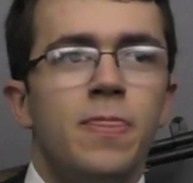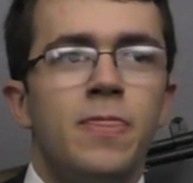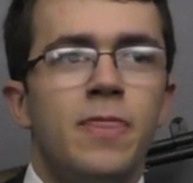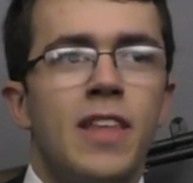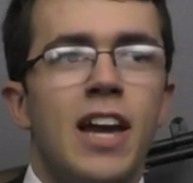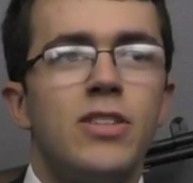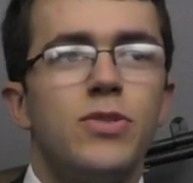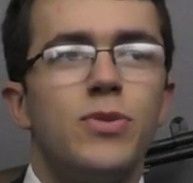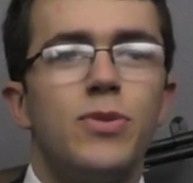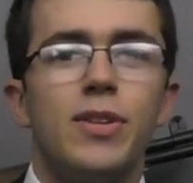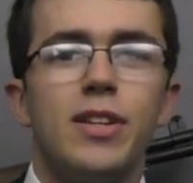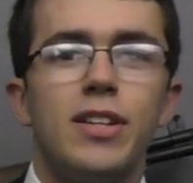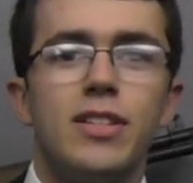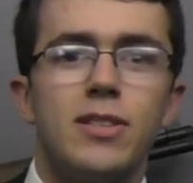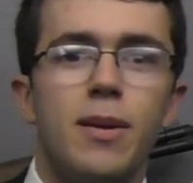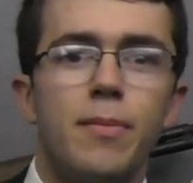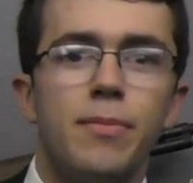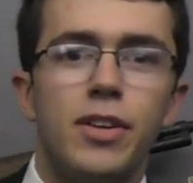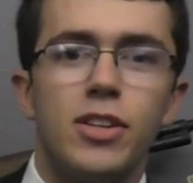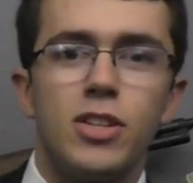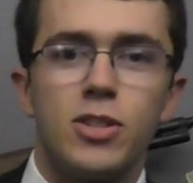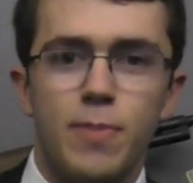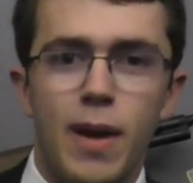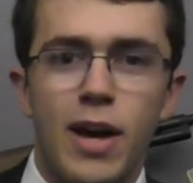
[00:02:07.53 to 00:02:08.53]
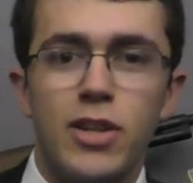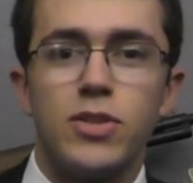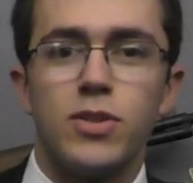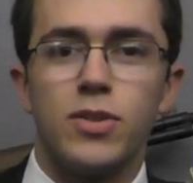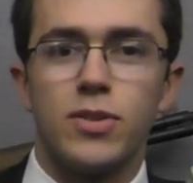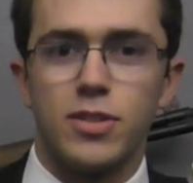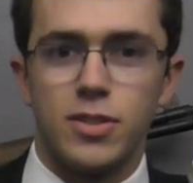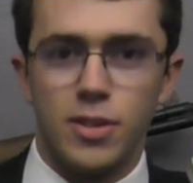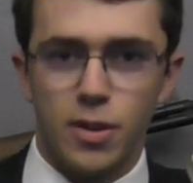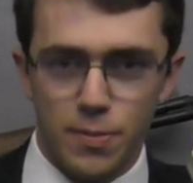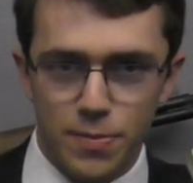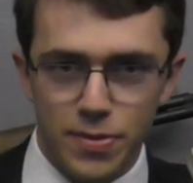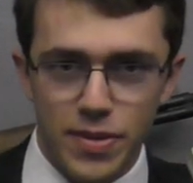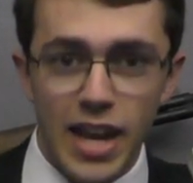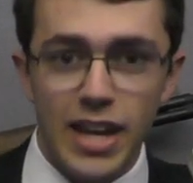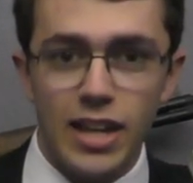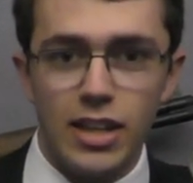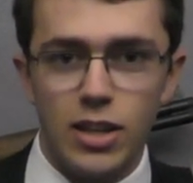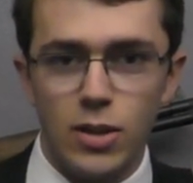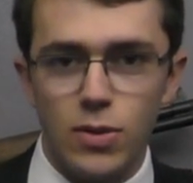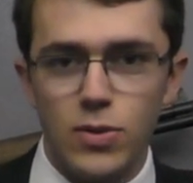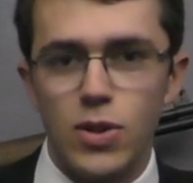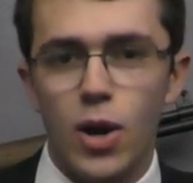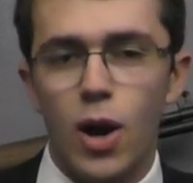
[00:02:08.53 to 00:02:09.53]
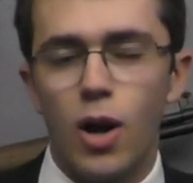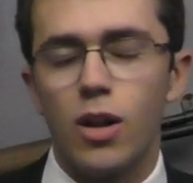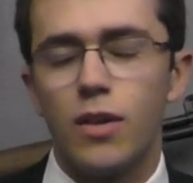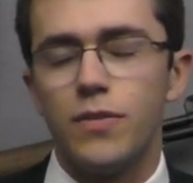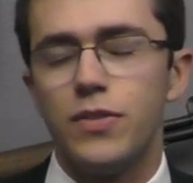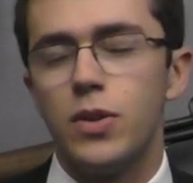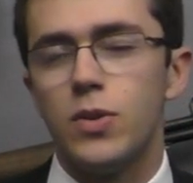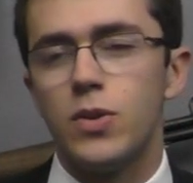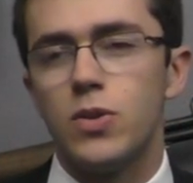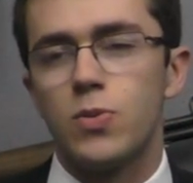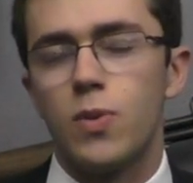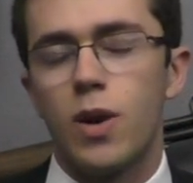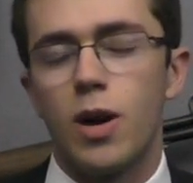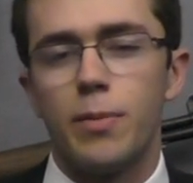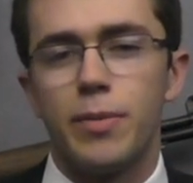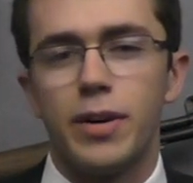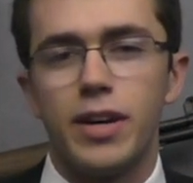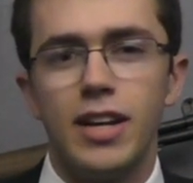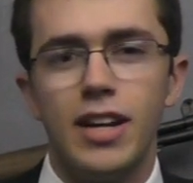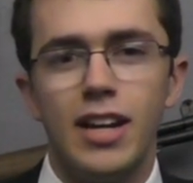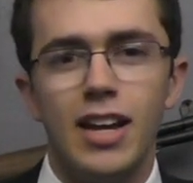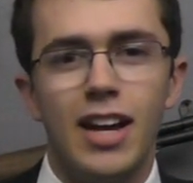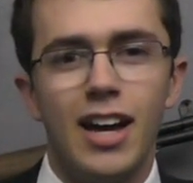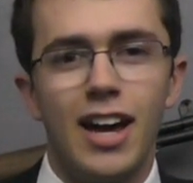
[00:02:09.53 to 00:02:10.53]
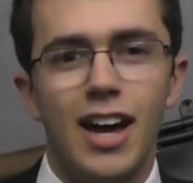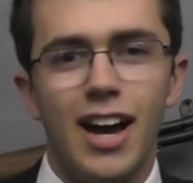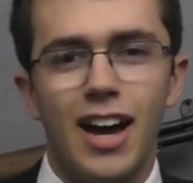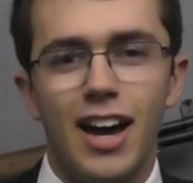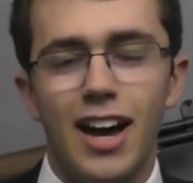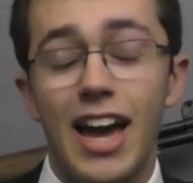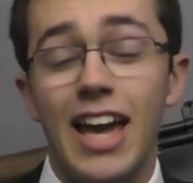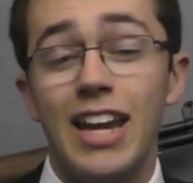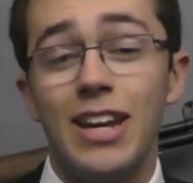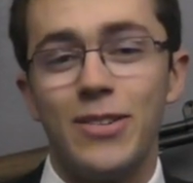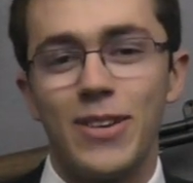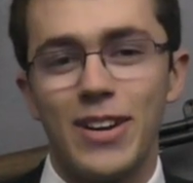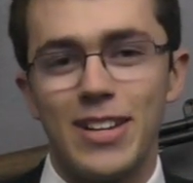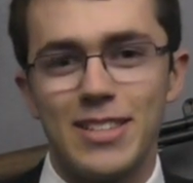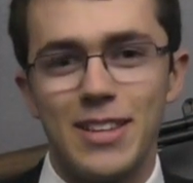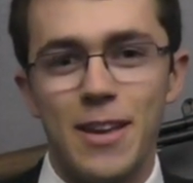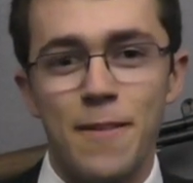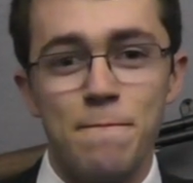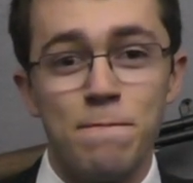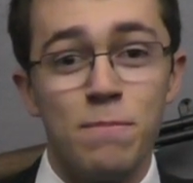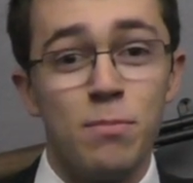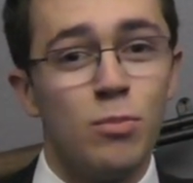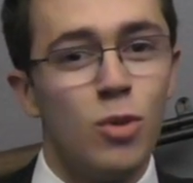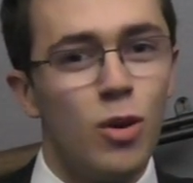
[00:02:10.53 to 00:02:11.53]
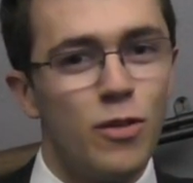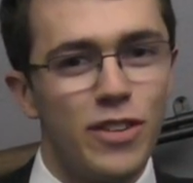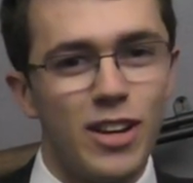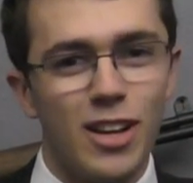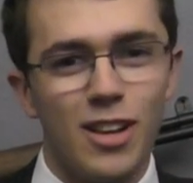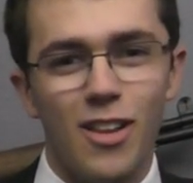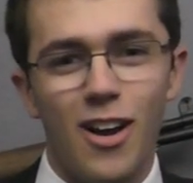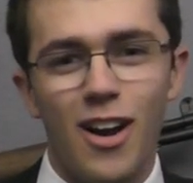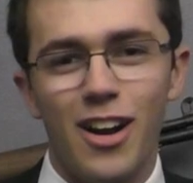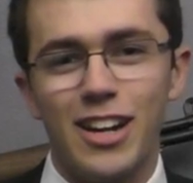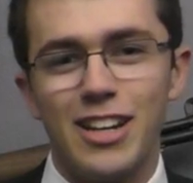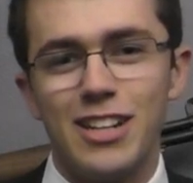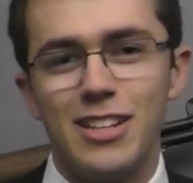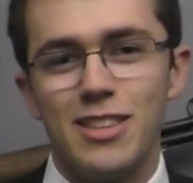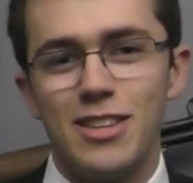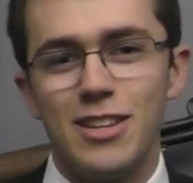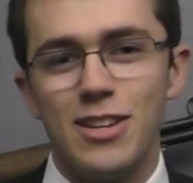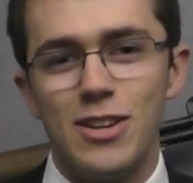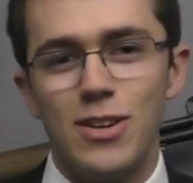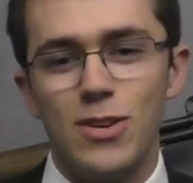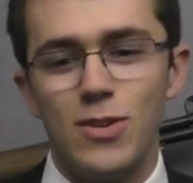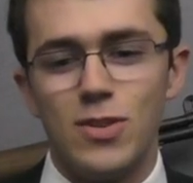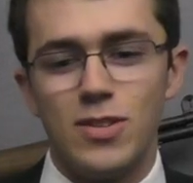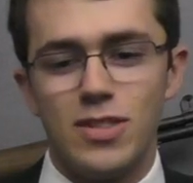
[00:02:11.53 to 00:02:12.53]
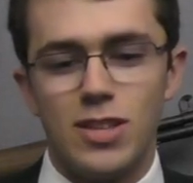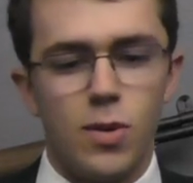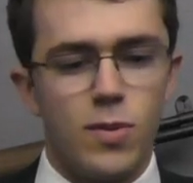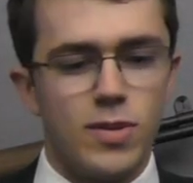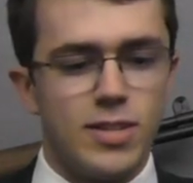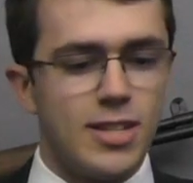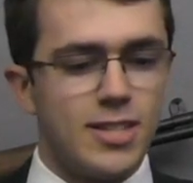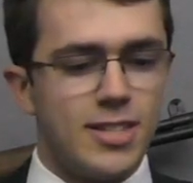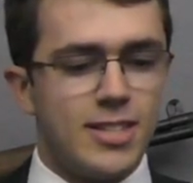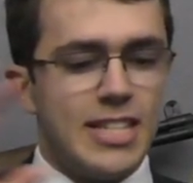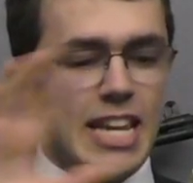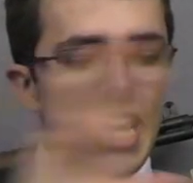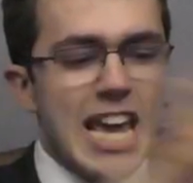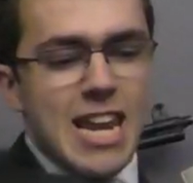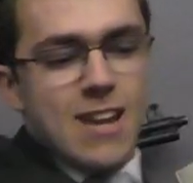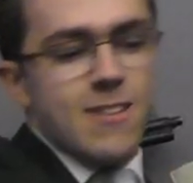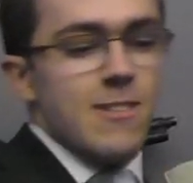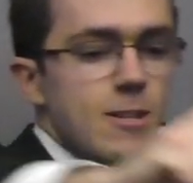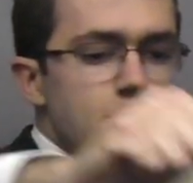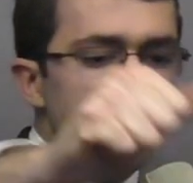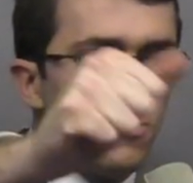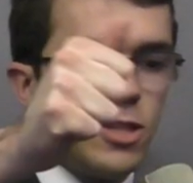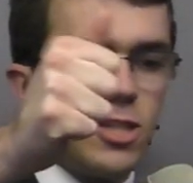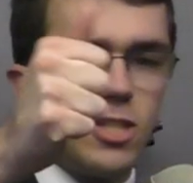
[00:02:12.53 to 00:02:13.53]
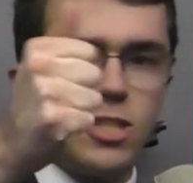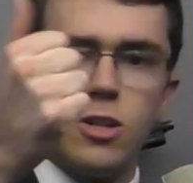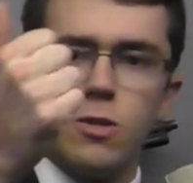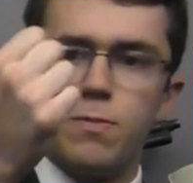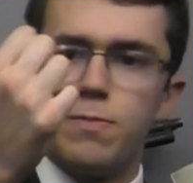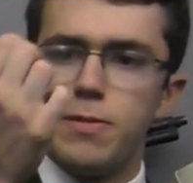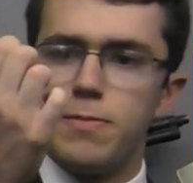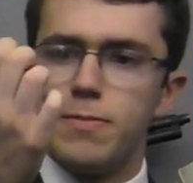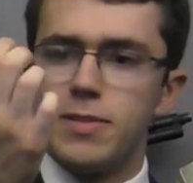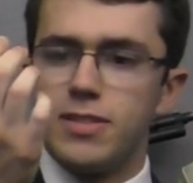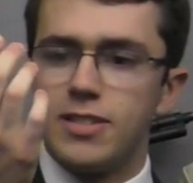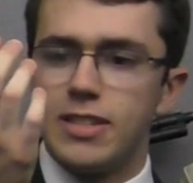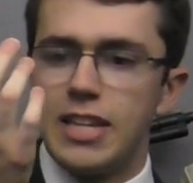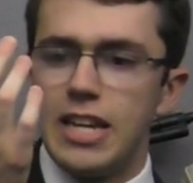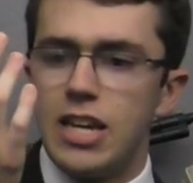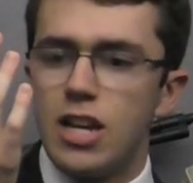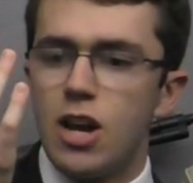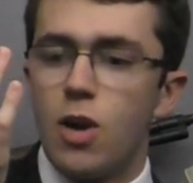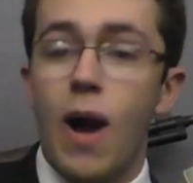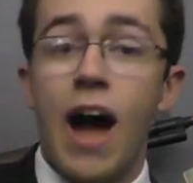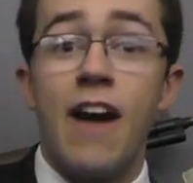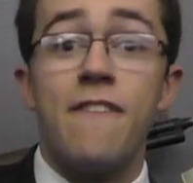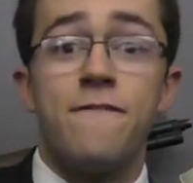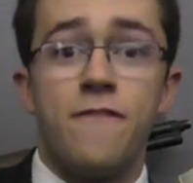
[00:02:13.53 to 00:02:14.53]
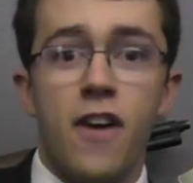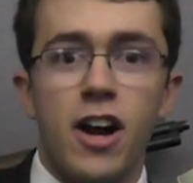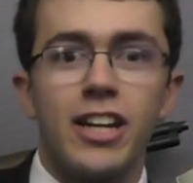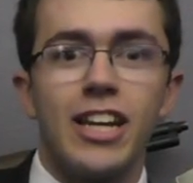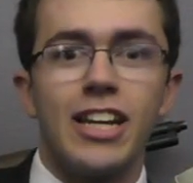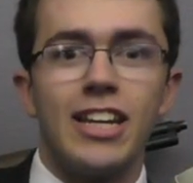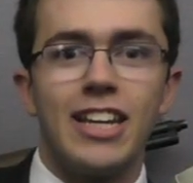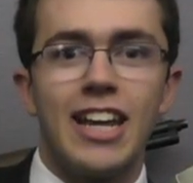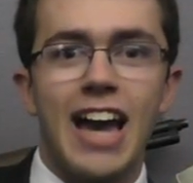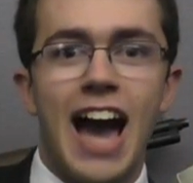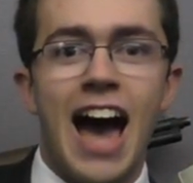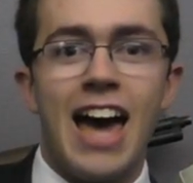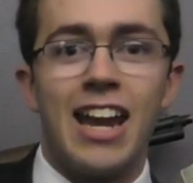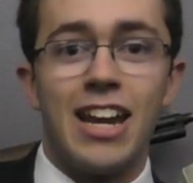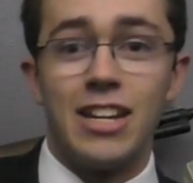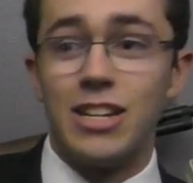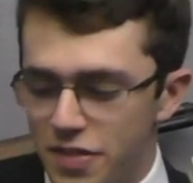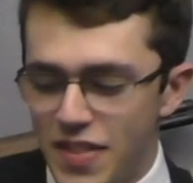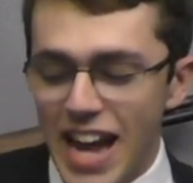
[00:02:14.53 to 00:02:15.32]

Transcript: That's really something special, so thank you to all of you as well. But uh, anyways, moving along into the news, there was a C N N, you stupid mosquito, I fucking got it.